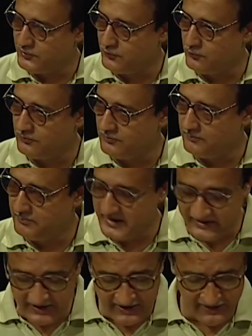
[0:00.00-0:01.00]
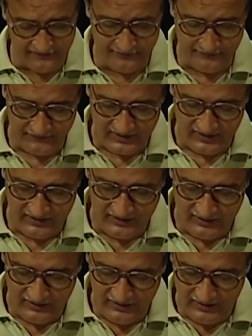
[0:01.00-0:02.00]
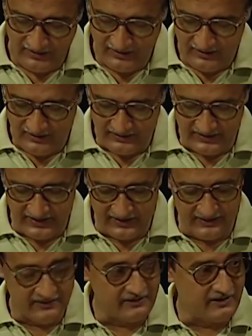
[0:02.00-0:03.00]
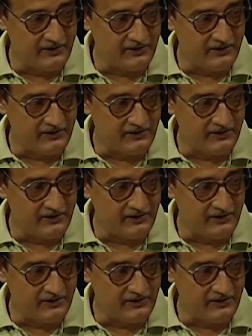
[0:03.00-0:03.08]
to Peking. Then the